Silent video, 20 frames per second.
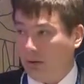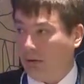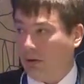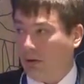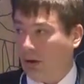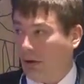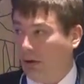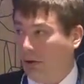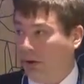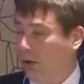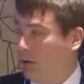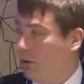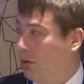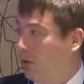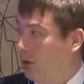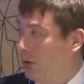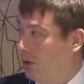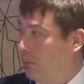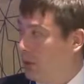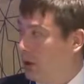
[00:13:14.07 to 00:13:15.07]

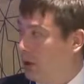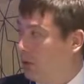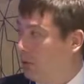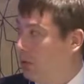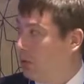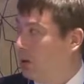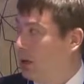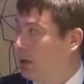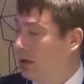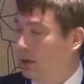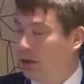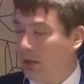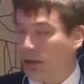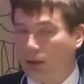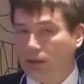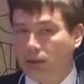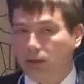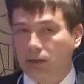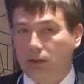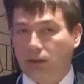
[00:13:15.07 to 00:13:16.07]
but only in
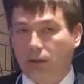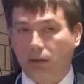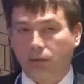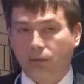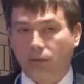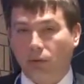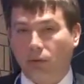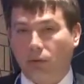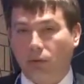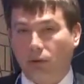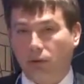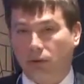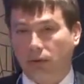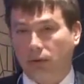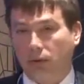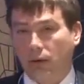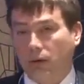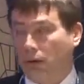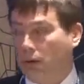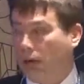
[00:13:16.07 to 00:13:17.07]
cases if all
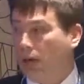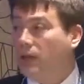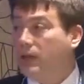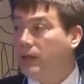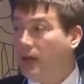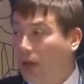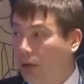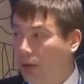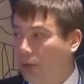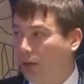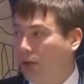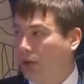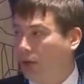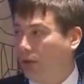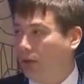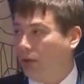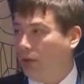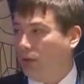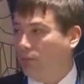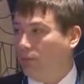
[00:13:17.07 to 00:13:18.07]

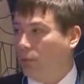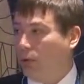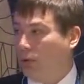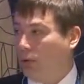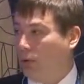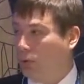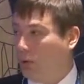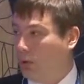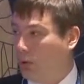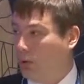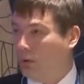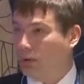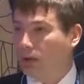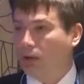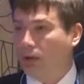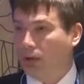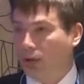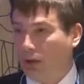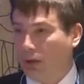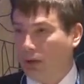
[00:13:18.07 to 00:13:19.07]
integrity of bony walls
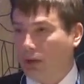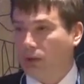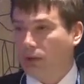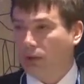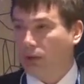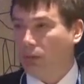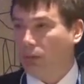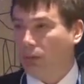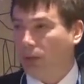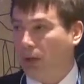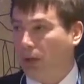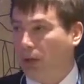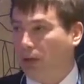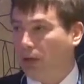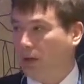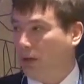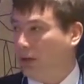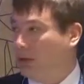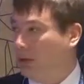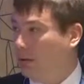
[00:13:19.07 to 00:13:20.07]
is
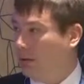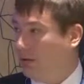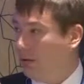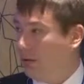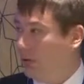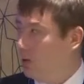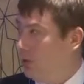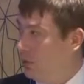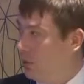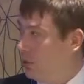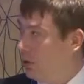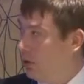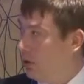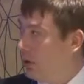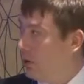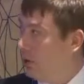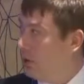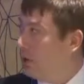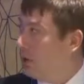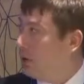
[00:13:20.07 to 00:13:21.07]
complete. If
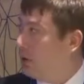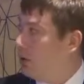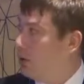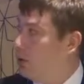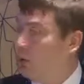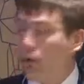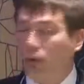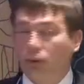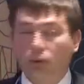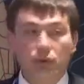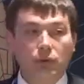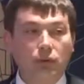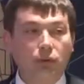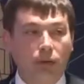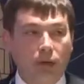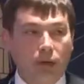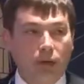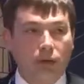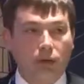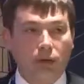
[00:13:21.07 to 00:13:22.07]
you also
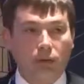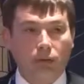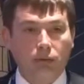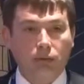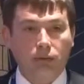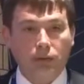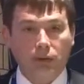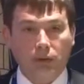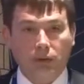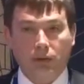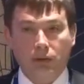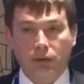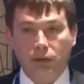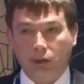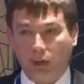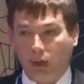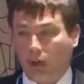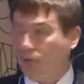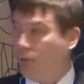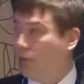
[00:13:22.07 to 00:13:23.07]
can use
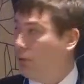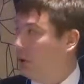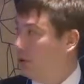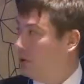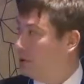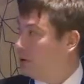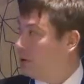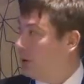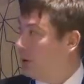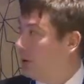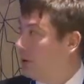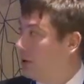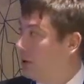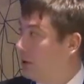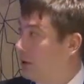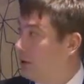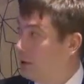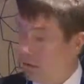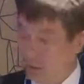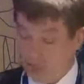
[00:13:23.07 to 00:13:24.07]
shaver inside
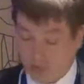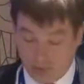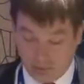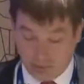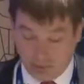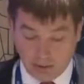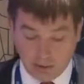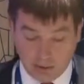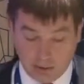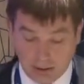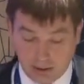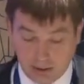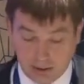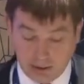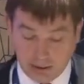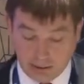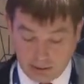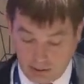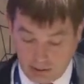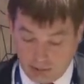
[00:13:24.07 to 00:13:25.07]
sphenoid
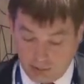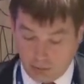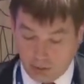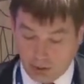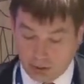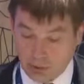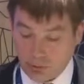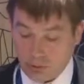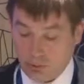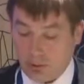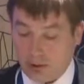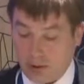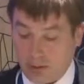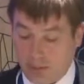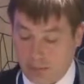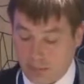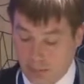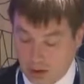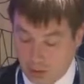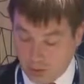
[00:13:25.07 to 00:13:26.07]
sinus if you are sure
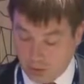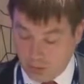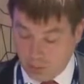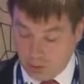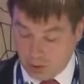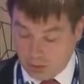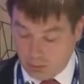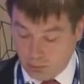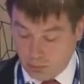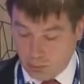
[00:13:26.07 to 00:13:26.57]
about bony